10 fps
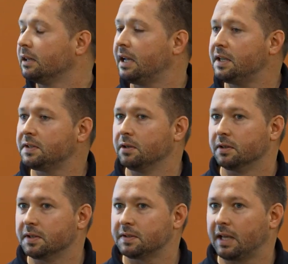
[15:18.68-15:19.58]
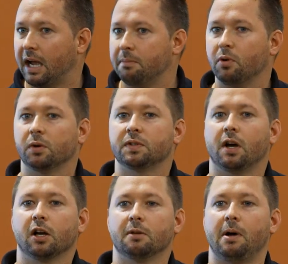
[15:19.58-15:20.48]
Last year, this time, we were
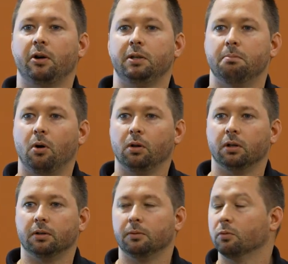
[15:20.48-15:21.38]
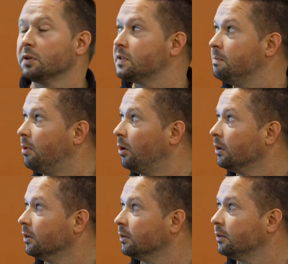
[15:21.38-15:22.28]
talking about Ebola. Where's
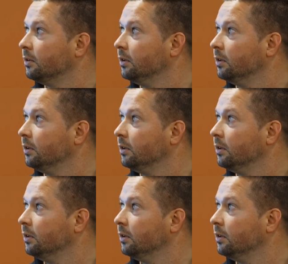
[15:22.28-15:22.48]
Ebola?